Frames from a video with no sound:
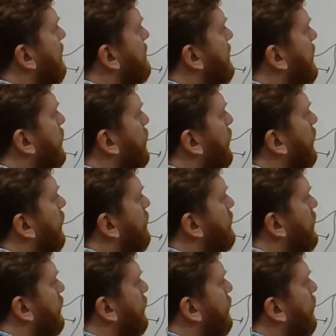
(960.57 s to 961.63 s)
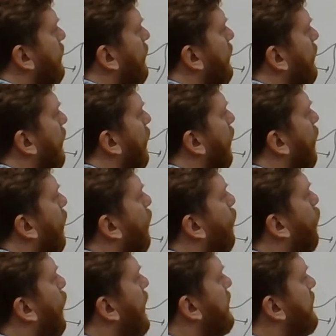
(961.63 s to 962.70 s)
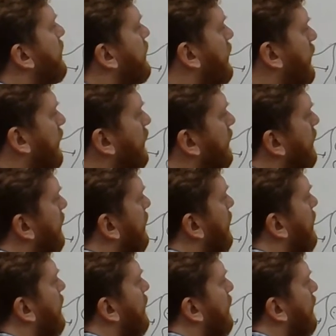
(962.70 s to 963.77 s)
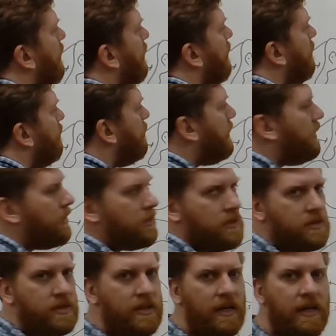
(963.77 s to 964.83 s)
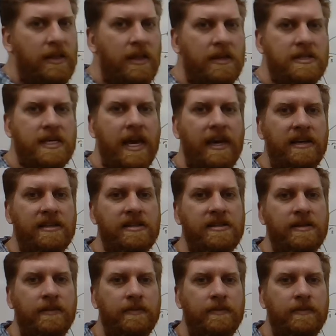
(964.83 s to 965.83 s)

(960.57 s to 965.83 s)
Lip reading: is equal to 1/3 meters in this case.